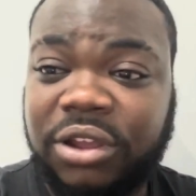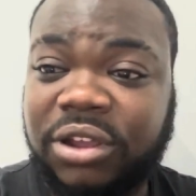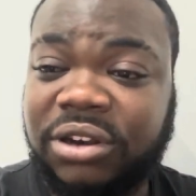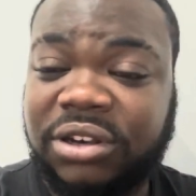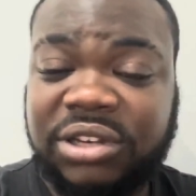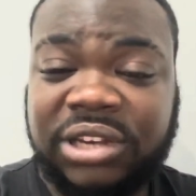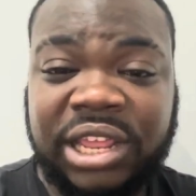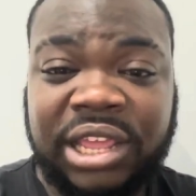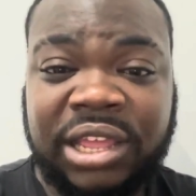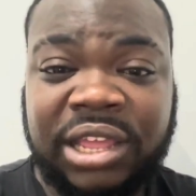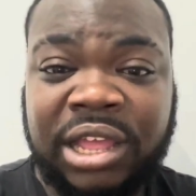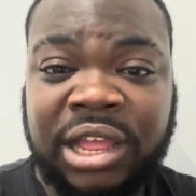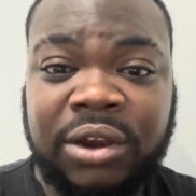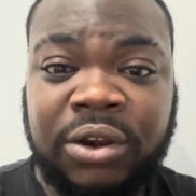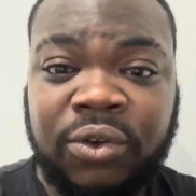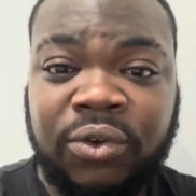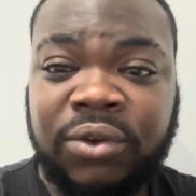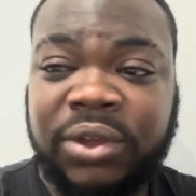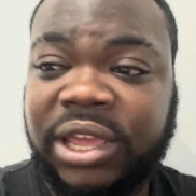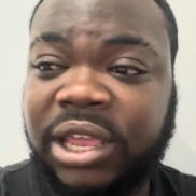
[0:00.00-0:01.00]
can take out
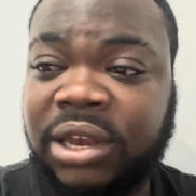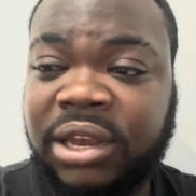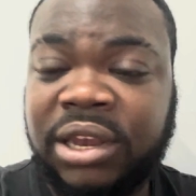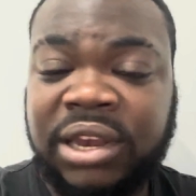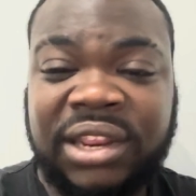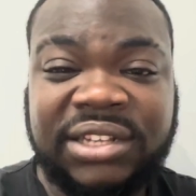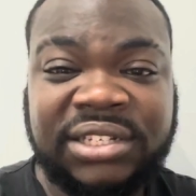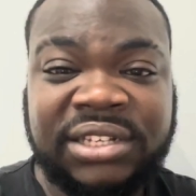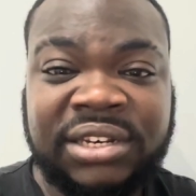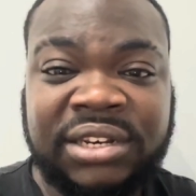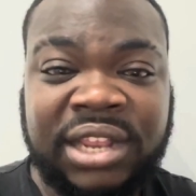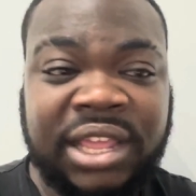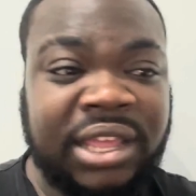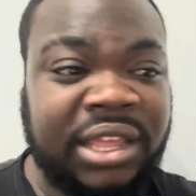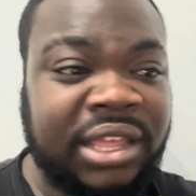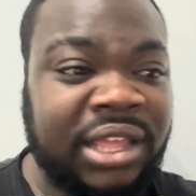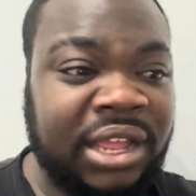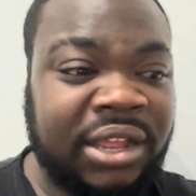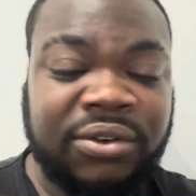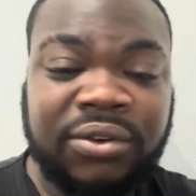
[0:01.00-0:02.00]
little kidneys and
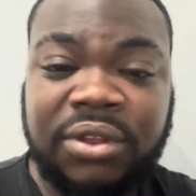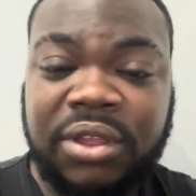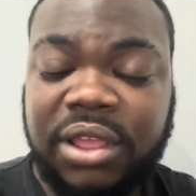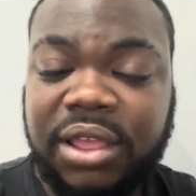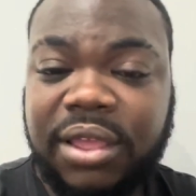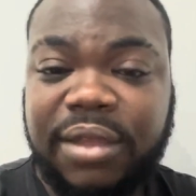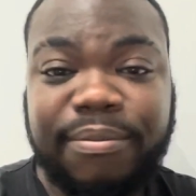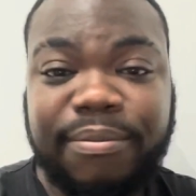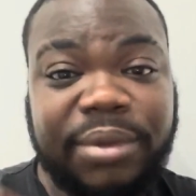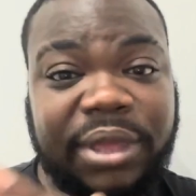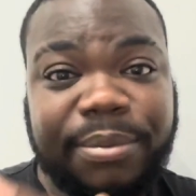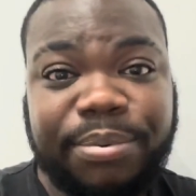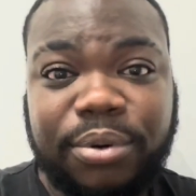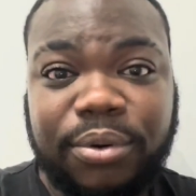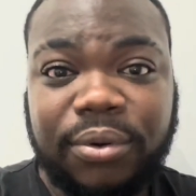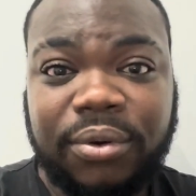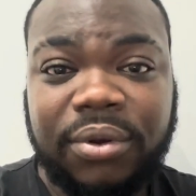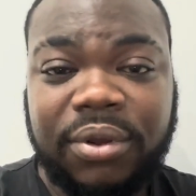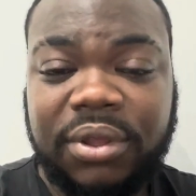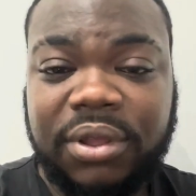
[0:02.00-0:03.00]
take out
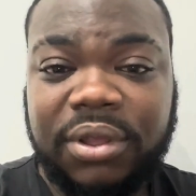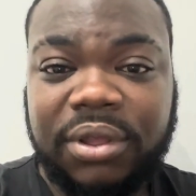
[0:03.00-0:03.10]
people.